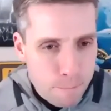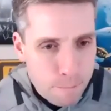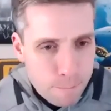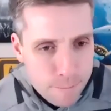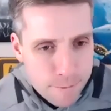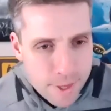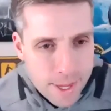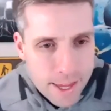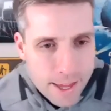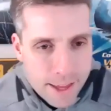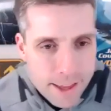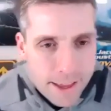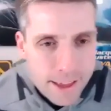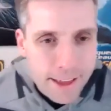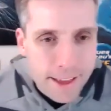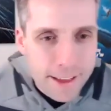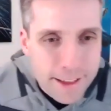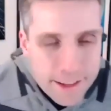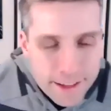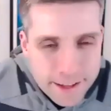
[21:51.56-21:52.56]
All right,
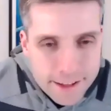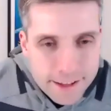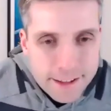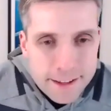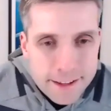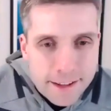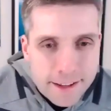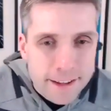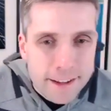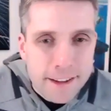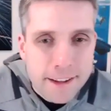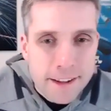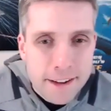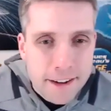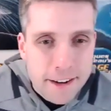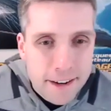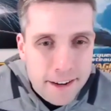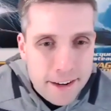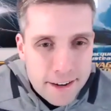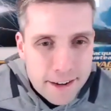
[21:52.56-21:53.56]
so I'm just gonna be
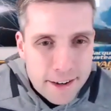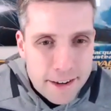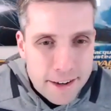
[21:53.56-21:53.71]
working